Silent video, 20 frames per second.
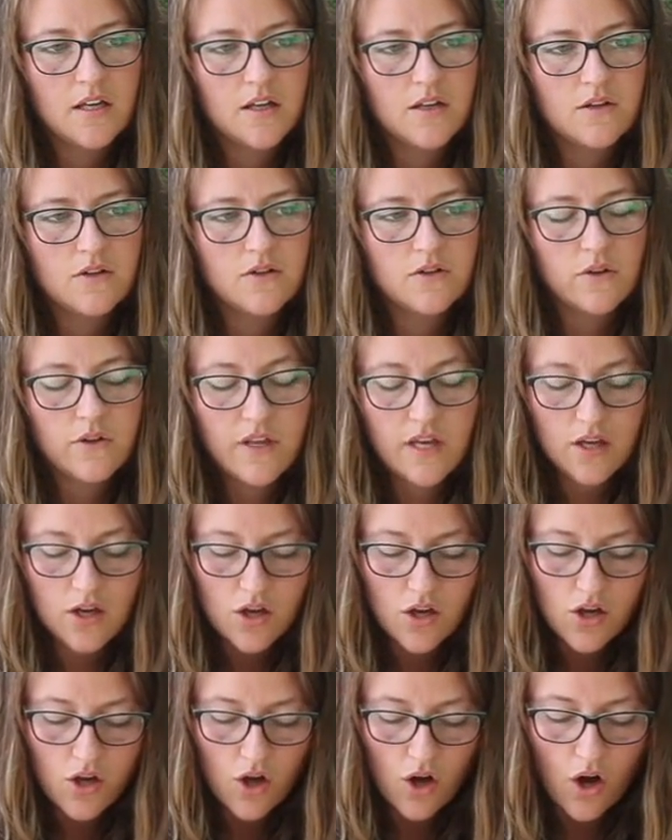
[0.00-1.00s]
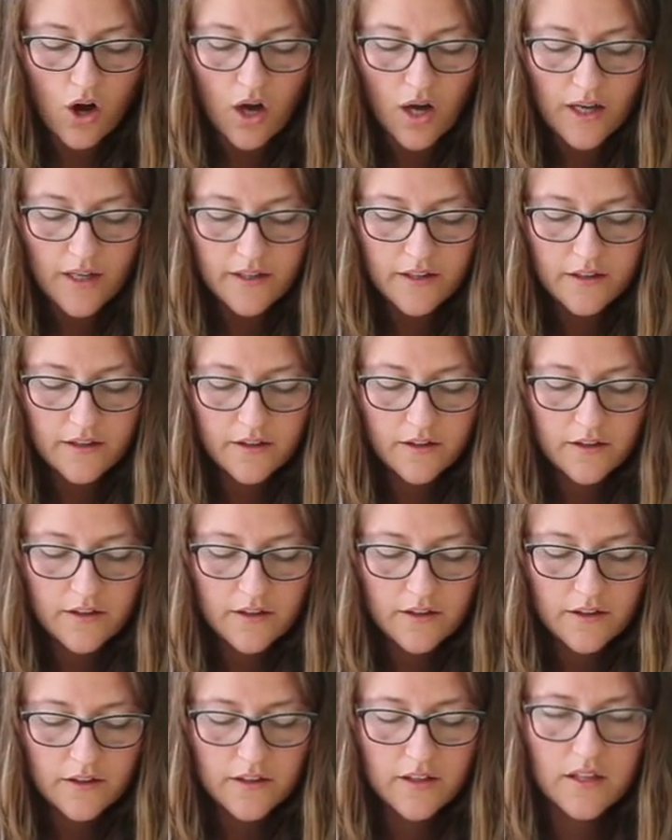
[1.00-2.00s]
so that God
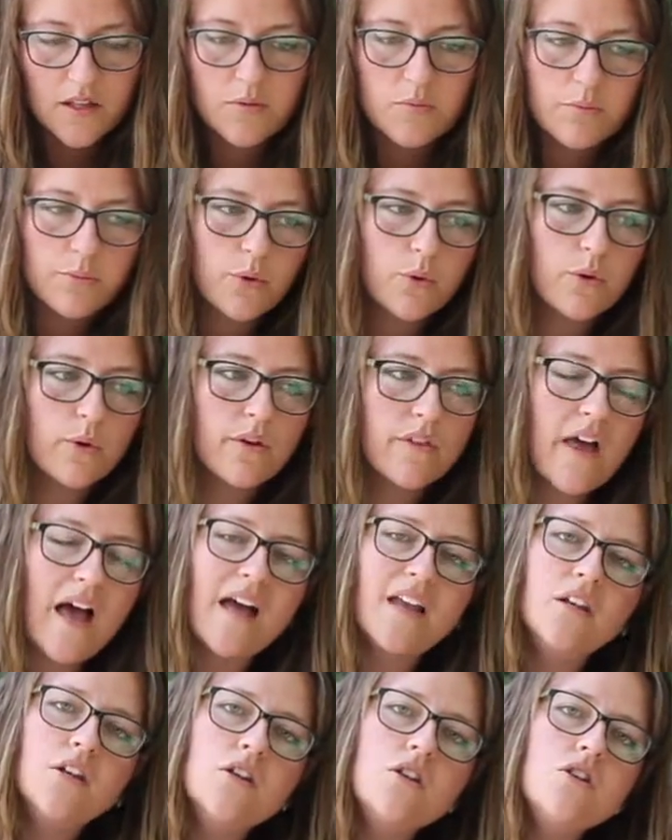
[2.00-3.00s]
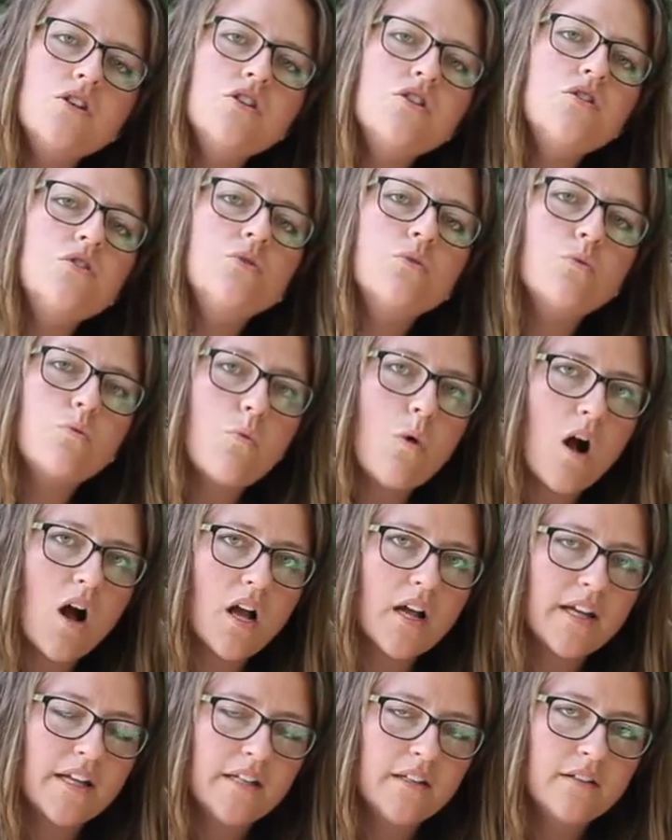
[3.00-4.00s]
can pour that new
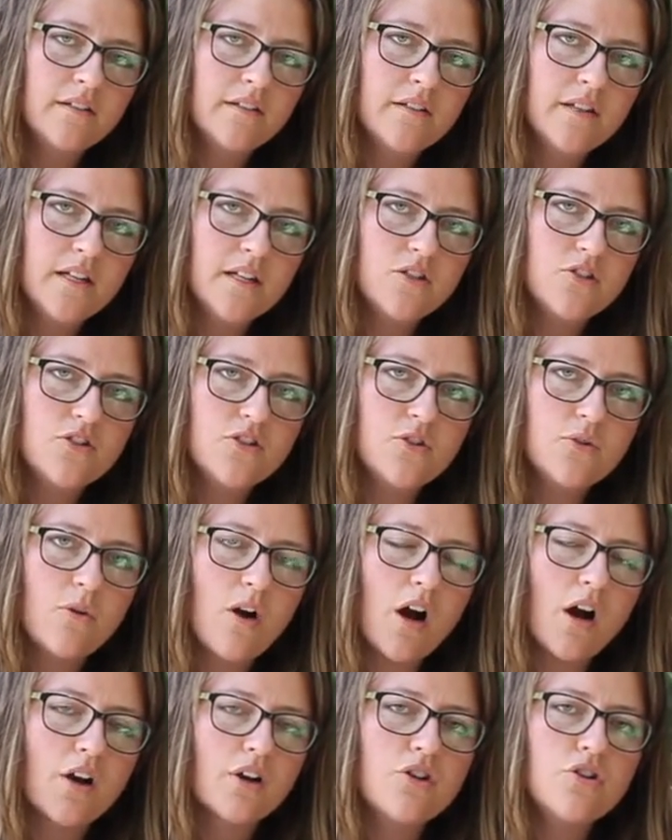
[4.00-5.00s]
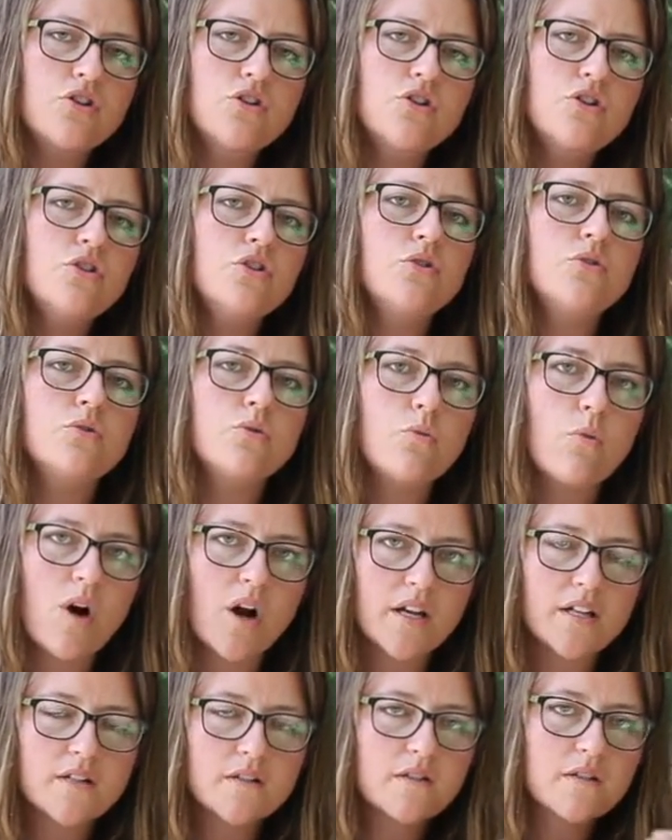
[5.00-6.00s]
wine into our new
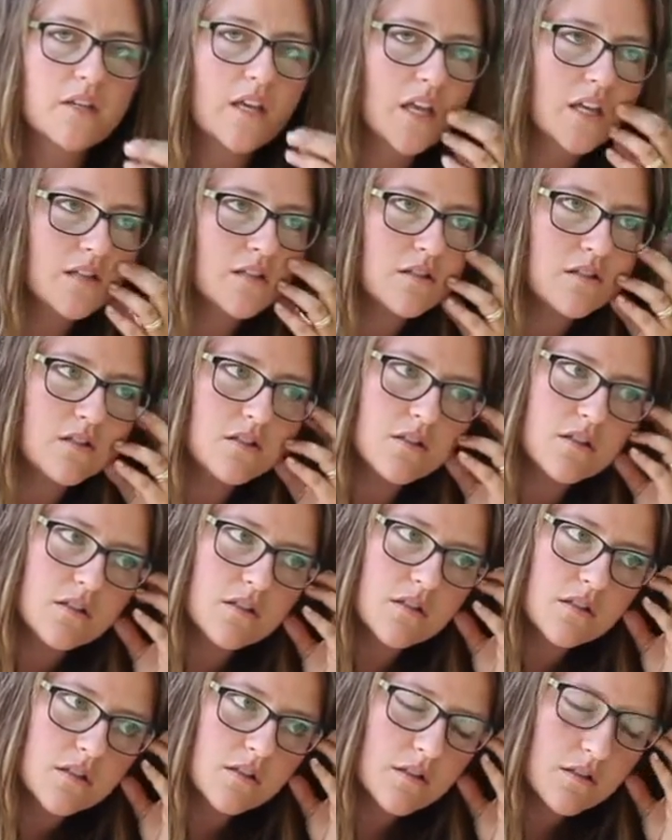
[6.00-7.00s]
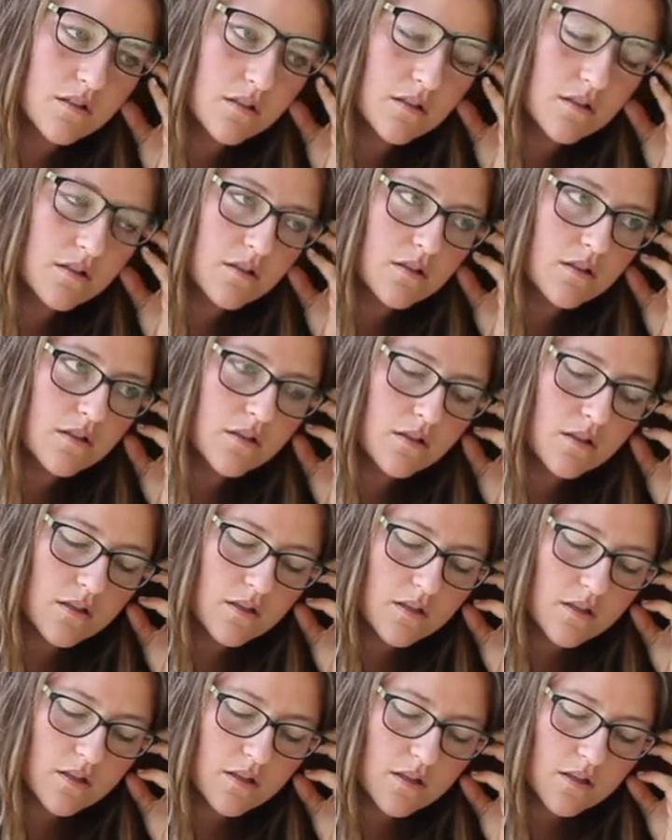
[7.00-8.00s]
wineskins.
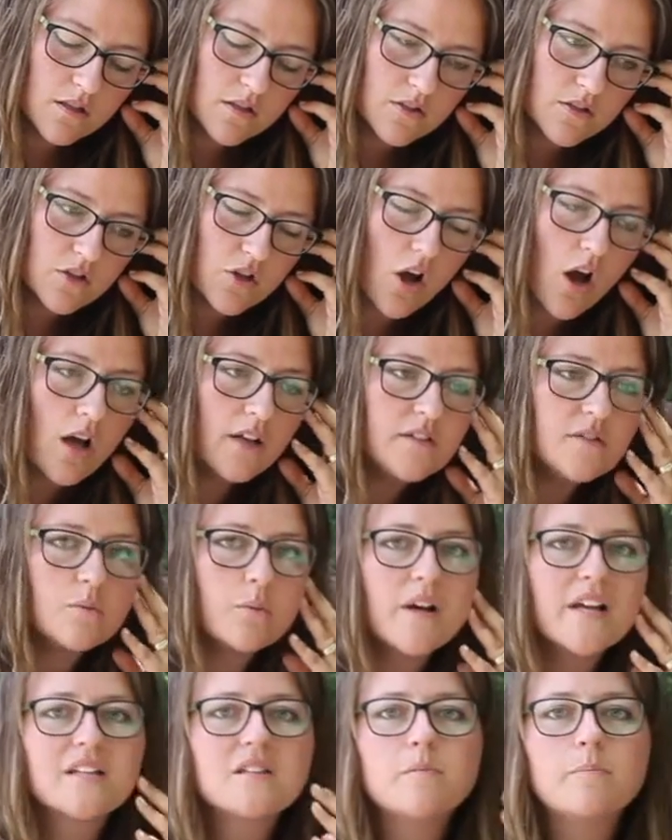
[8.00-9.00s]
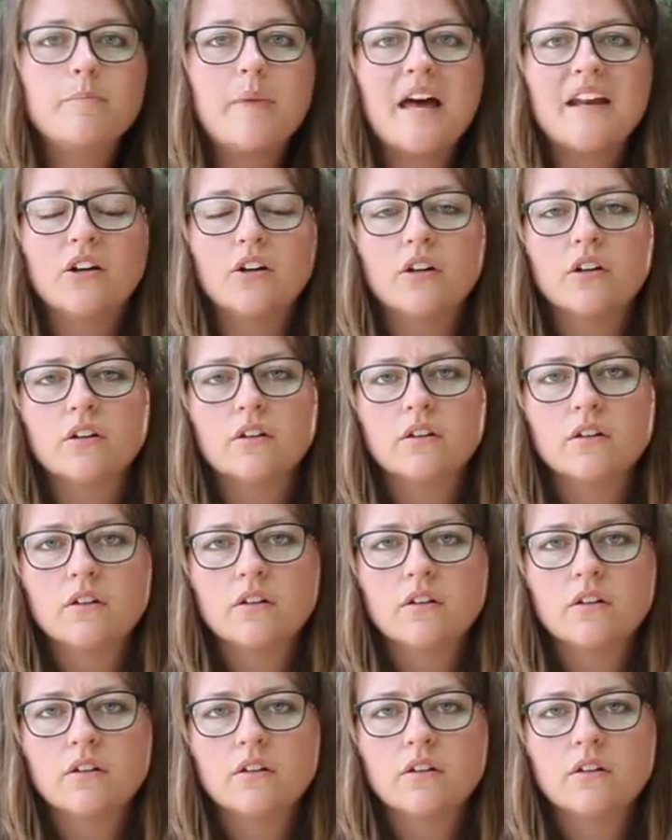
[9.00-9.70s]
Because God's way is better.